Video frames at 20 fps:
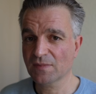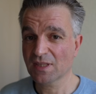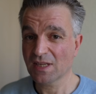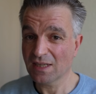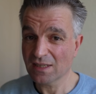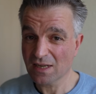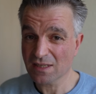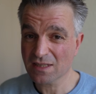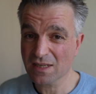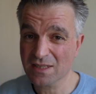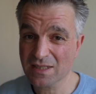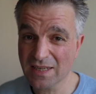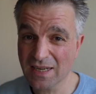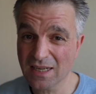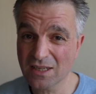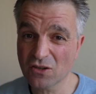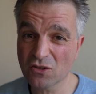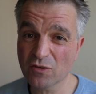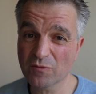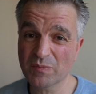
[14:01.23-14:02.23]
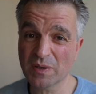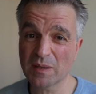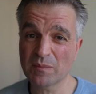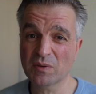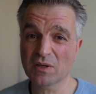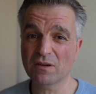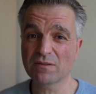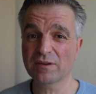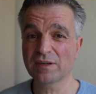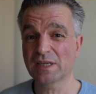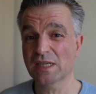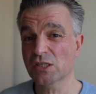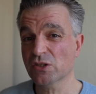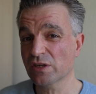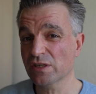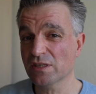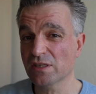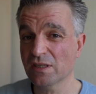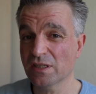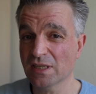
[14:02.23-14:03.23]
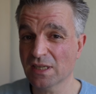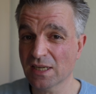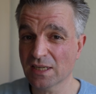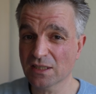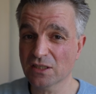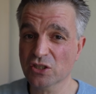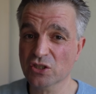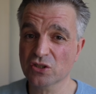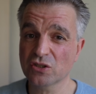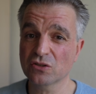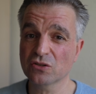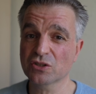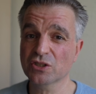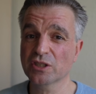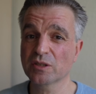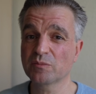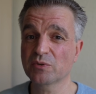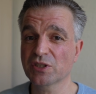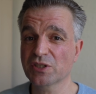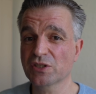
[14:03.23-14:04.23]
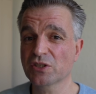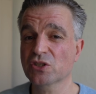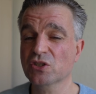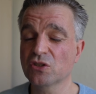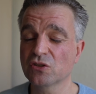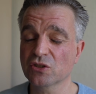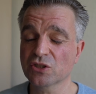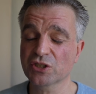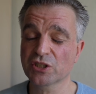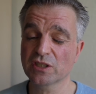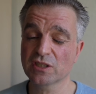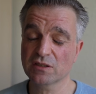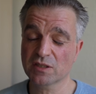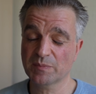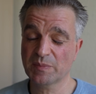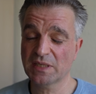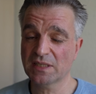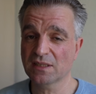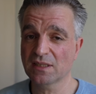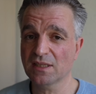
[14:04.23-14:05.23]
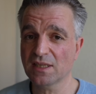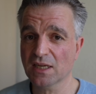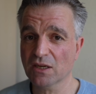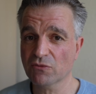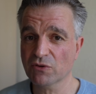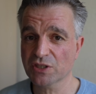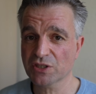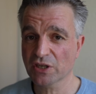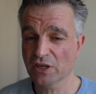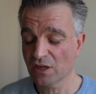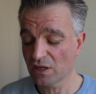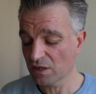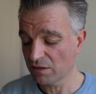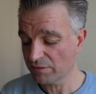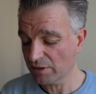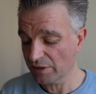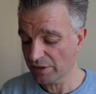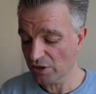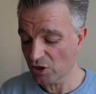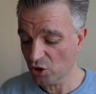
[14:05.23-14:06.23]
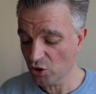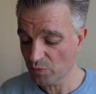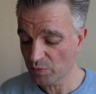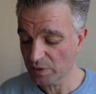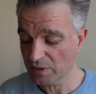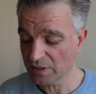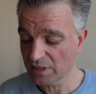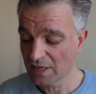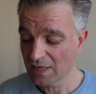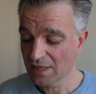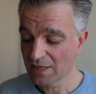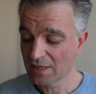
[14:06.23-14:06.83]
And as I say, a lot of people are very interested in English culture, British culture, speak the language, and are very open.